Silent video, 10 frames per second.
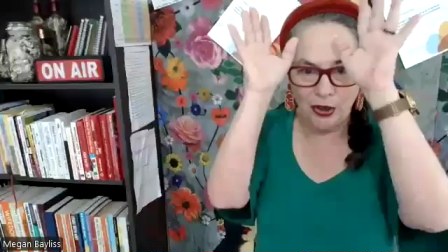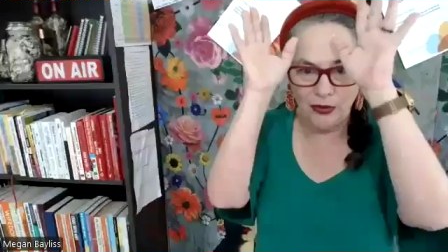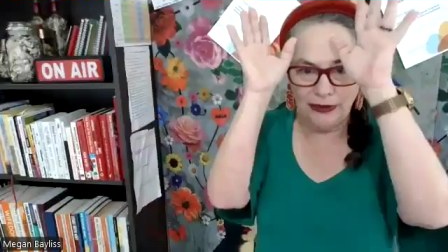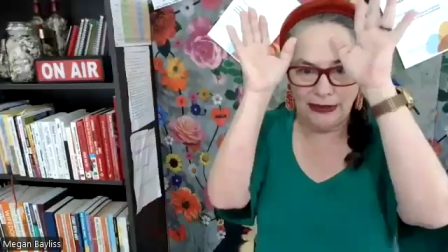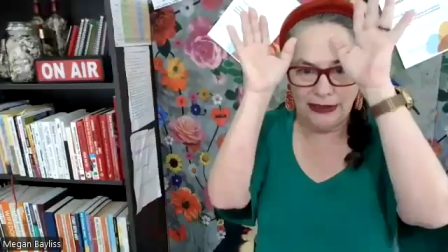
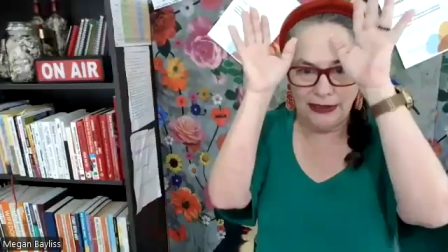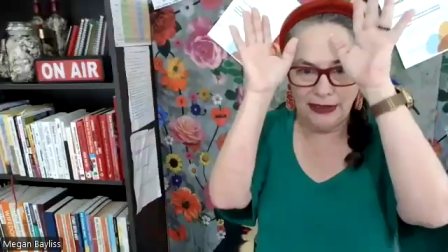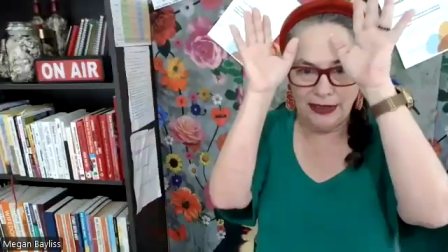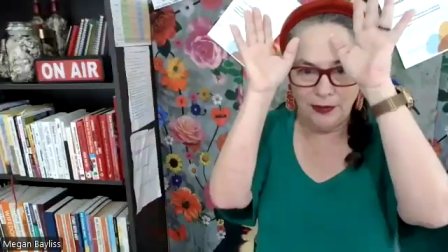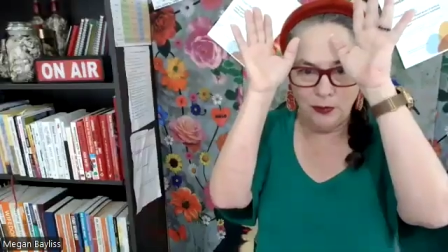
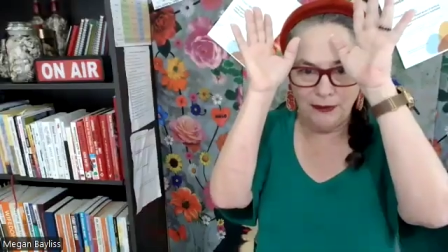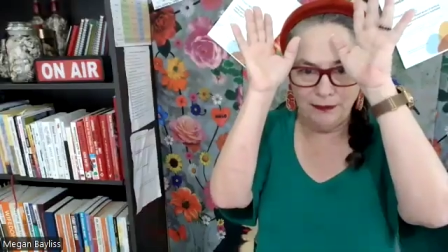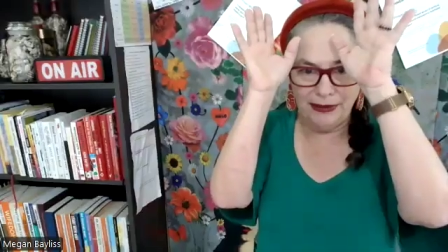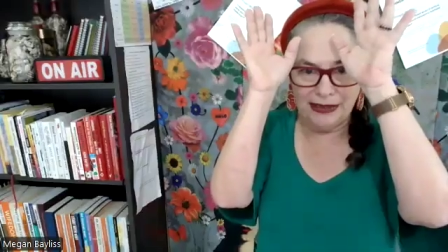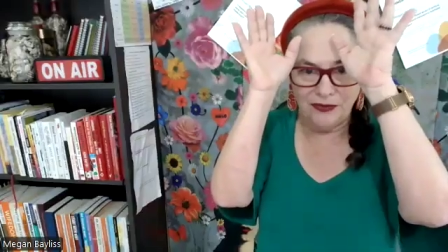only in one
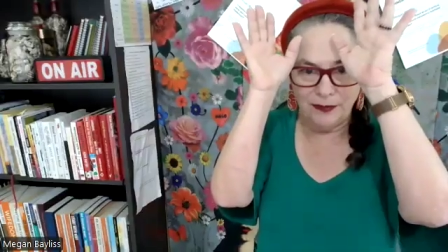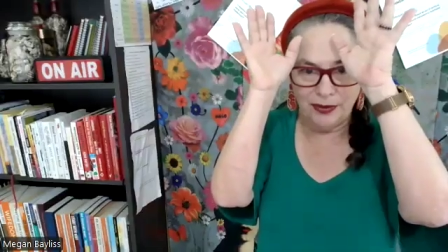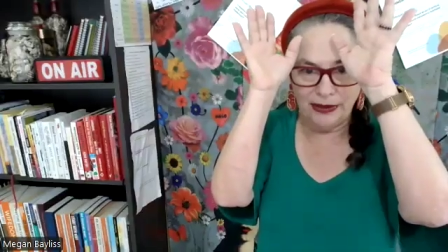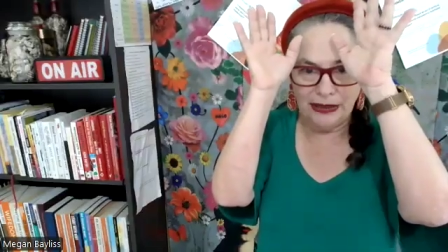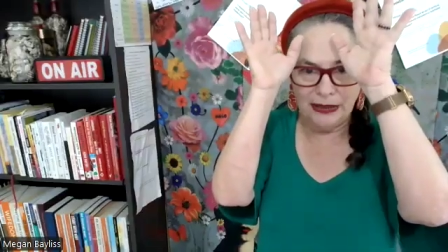part of the
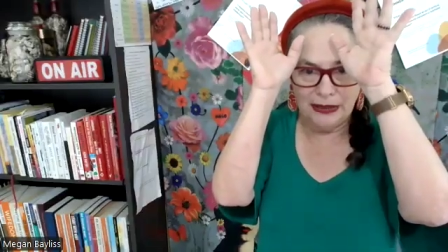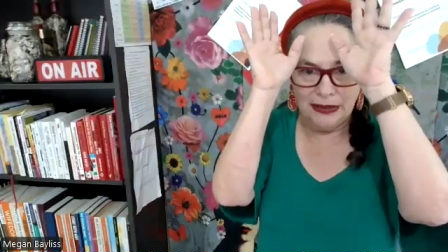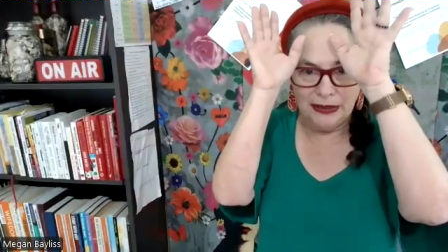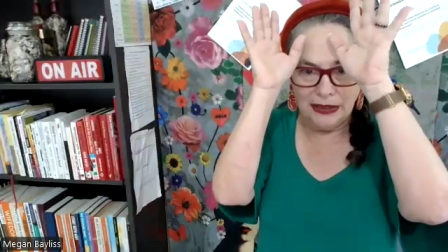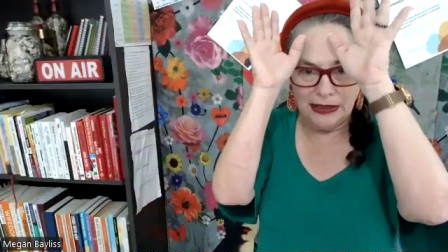body.
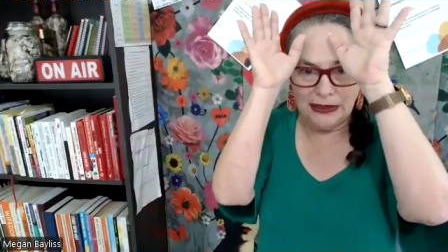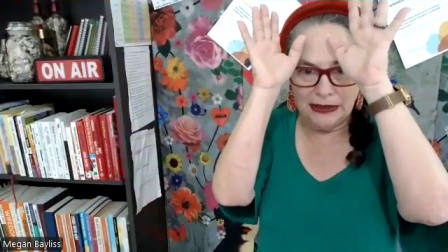Like,